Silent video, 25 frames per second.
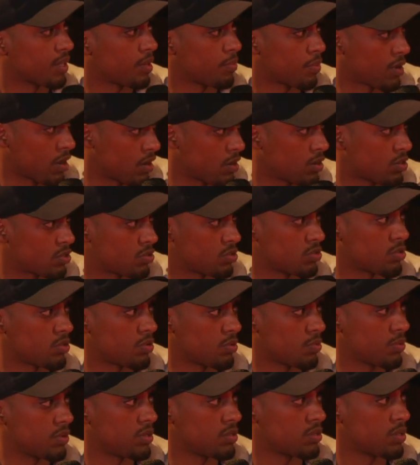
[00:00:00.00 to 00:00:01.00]
about her
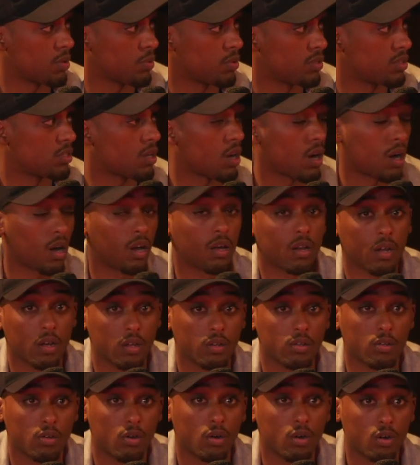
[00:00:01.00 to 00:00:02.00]
story, because I wanted to
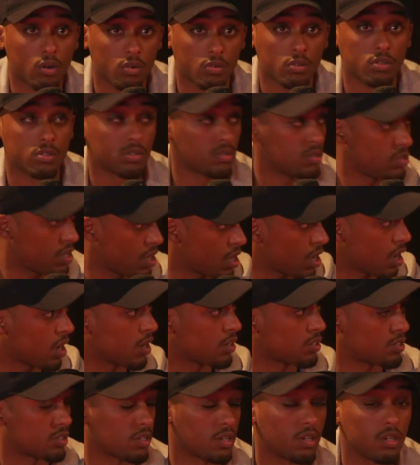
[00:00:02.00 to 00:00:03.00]
highlight the horrors. Yeah,
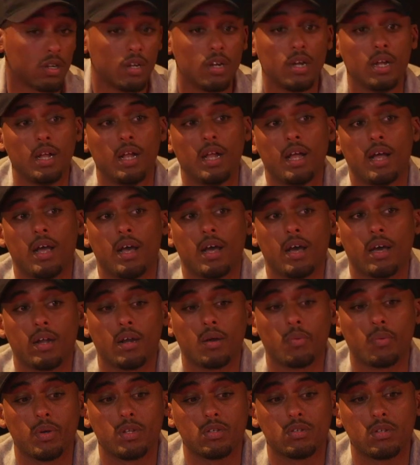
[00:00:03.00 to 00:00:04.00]
Aisha. And
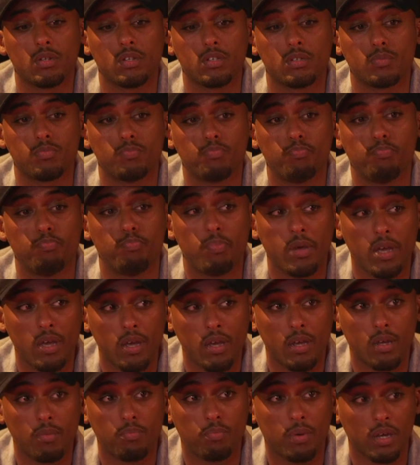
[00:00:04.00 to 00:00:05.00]
I went to this
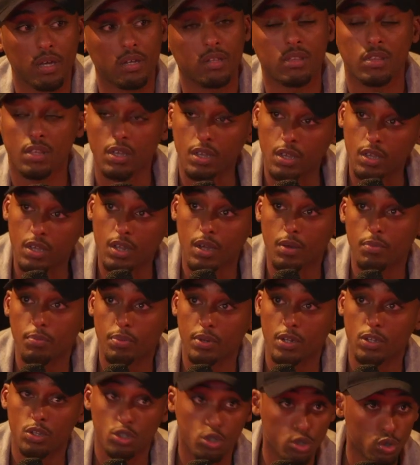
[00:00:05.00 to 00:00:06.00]
big, big theater
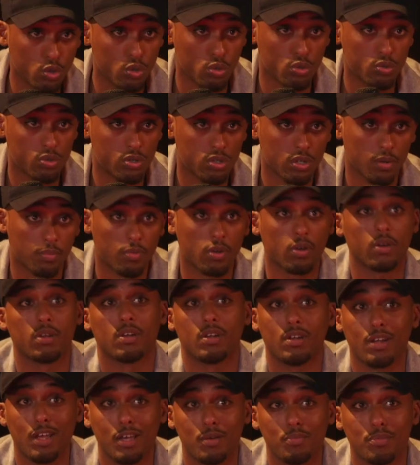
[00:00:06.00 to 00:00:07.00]
company, huge. I'm not
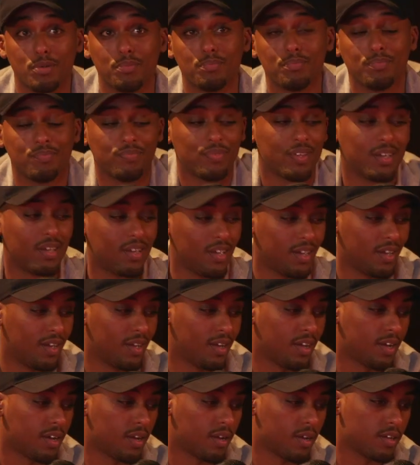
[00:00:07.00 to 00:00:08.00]
going to name him.
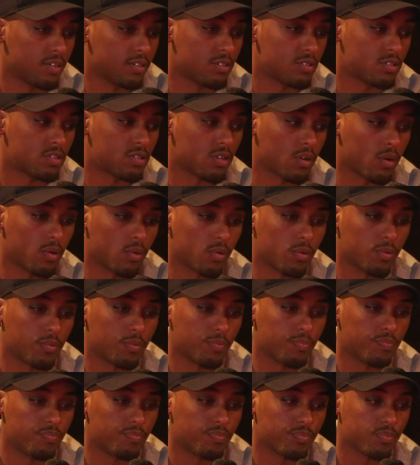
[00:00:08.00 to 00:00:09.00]

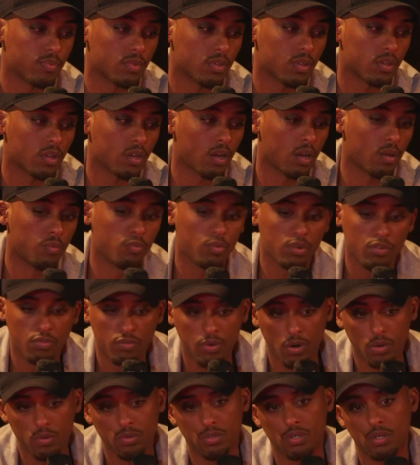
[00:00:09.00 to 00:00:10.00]
So, and we
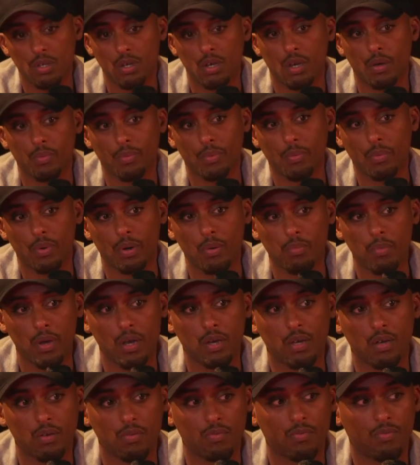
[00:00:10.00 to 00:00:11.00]
wrote it, and we want to
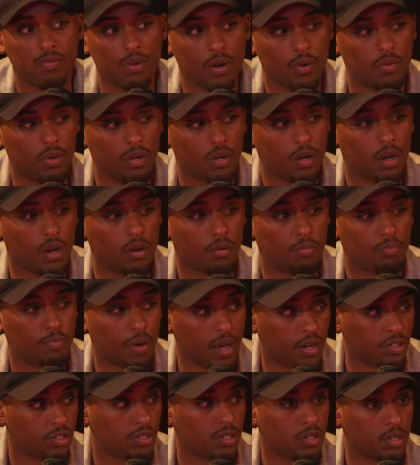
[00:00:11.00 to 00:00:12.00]
make it very kind of
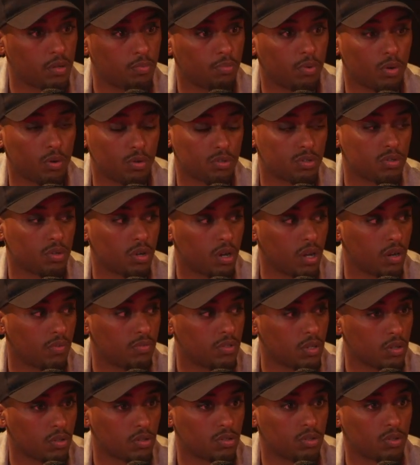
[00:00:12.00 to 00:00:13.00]
passionate, but also kind of
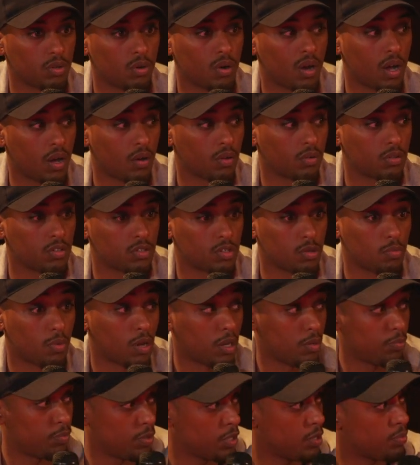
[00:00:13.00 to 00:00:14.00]
tell the story how the
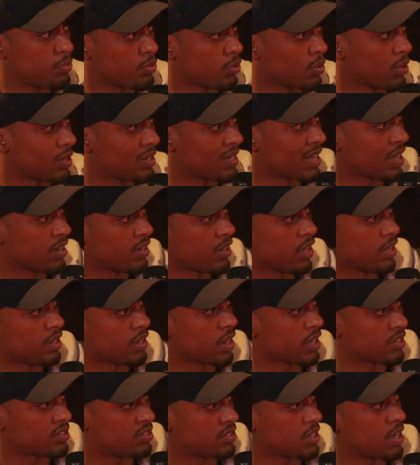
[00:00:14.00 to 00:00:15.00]
Somali people at that day in
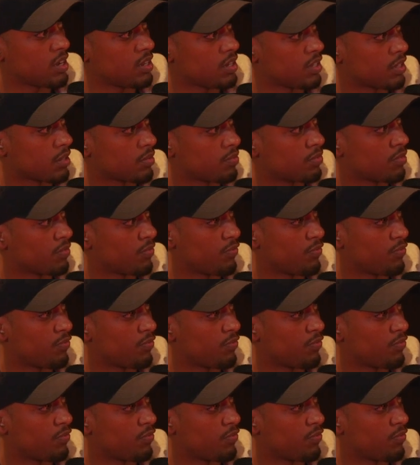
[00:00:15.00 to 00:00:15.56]
that stadium